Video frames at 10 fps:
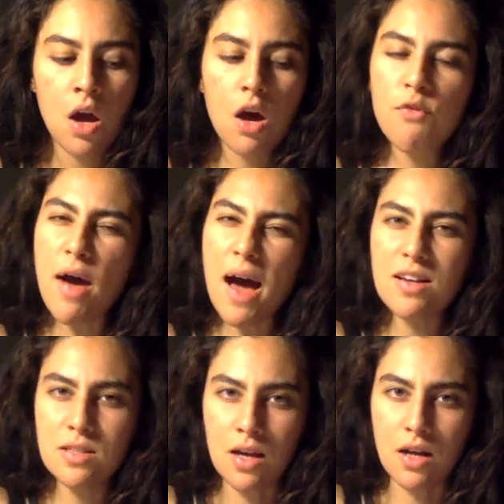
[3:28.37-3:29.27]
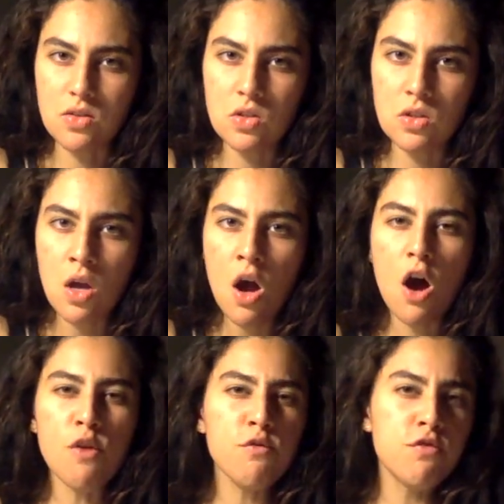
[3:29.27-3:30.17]
of assets,
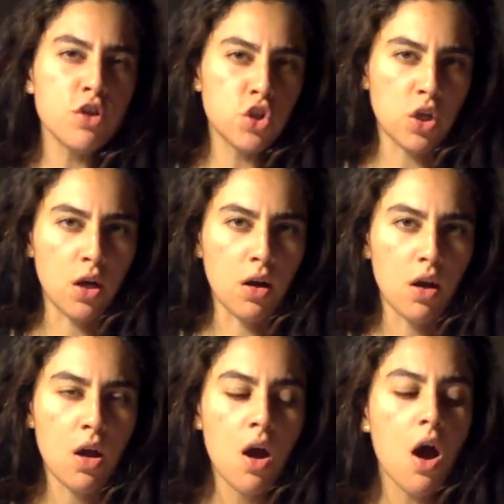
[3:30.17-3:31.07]
of vision,